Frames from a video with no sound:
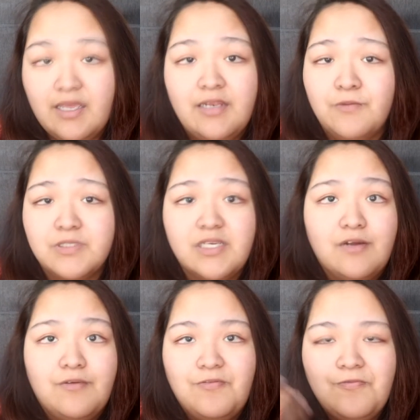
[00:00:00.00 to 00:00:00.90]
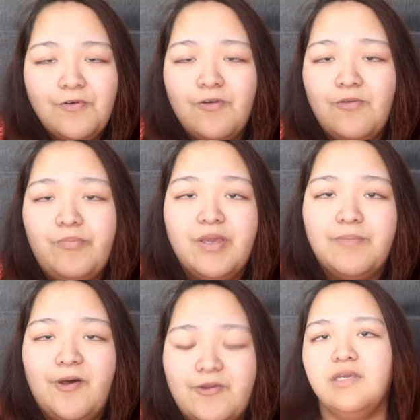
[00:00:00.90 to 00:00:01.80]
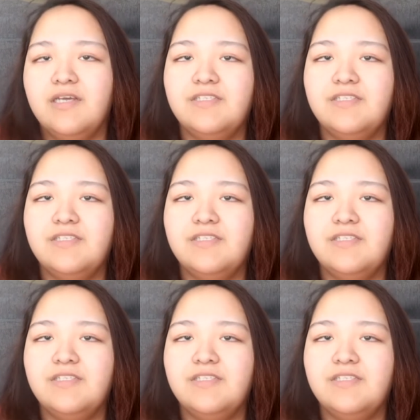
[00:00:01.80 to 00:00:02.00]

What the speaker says: and it was like a full big bottle.